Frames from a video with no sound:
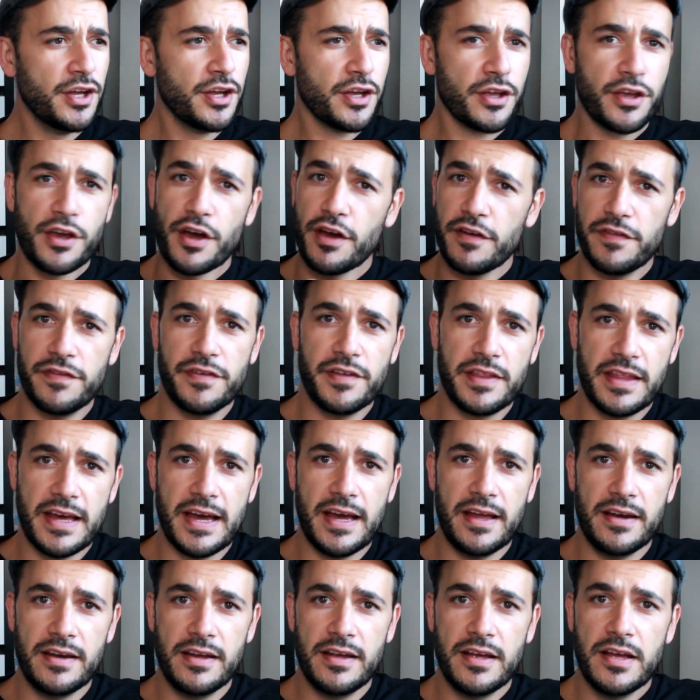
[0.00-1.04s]
go for
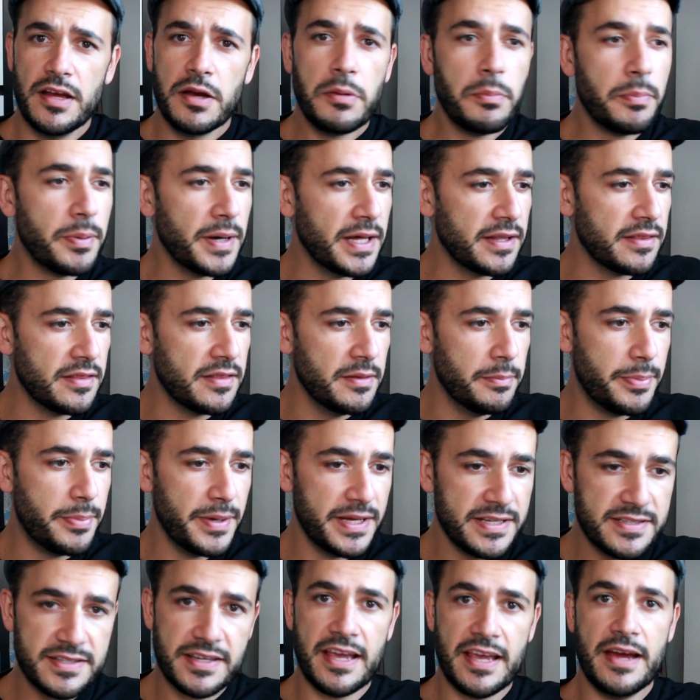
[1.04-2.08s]
that. But the
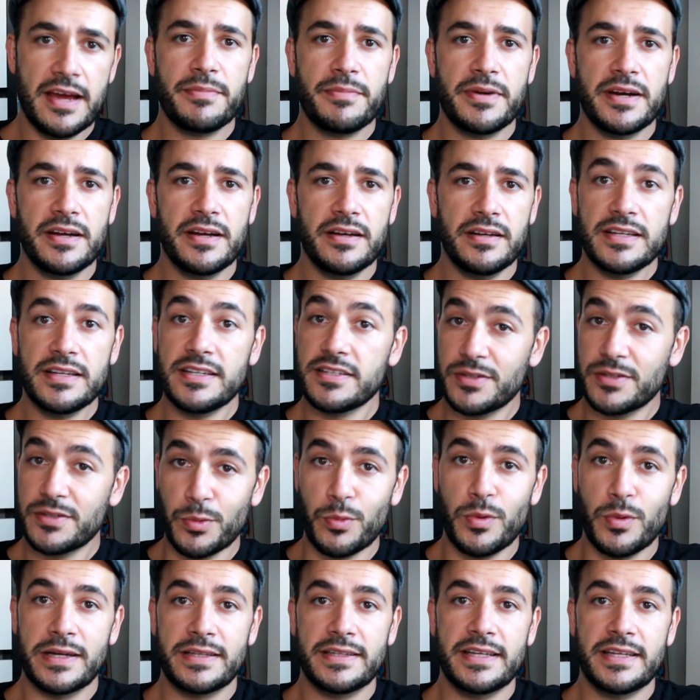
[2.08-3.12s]
best camera is the
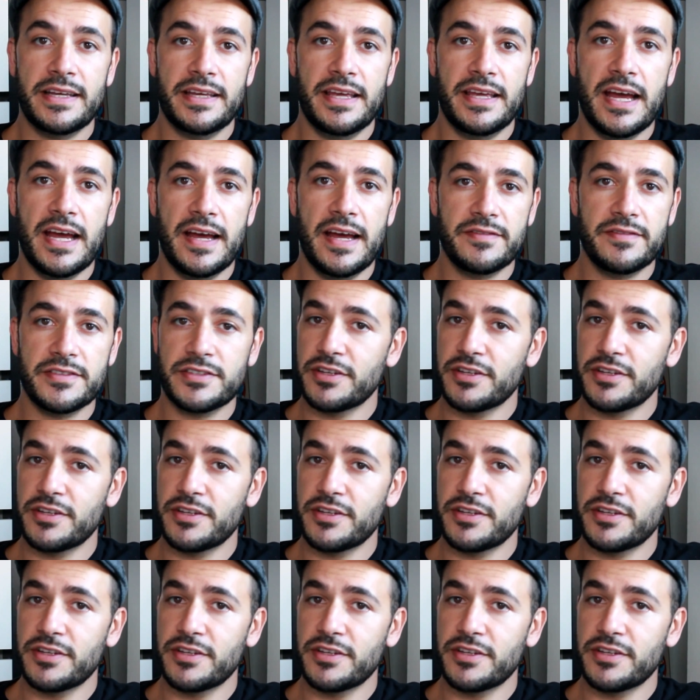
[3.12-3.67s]
one that you have.